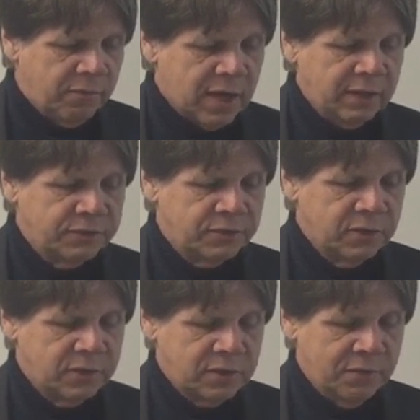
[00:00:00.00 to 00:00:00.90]
face
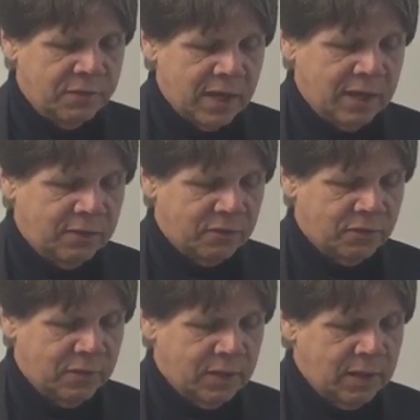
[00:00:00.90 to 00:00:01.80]
to face,